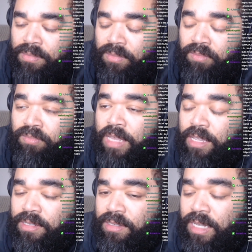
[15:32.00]

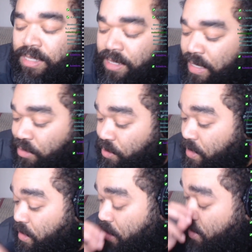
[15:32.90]
That's an
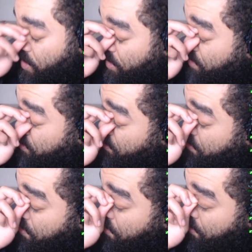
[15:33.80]
interesting thought.
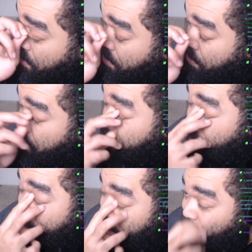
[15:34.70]

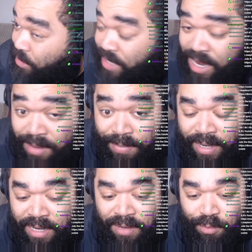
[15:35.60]
Iron John
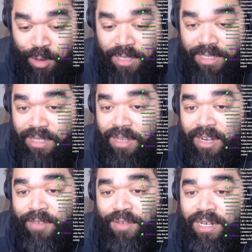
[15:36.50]
being once a
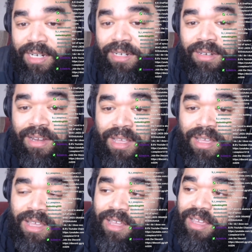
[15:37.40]
living
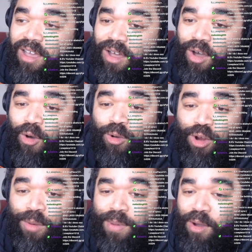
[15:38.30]

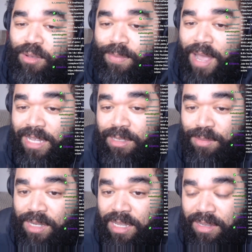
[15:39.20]
ogre,
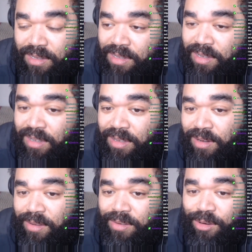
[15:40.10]
possibly, you
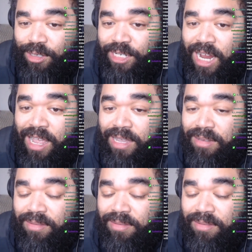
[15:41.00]
know, or giant.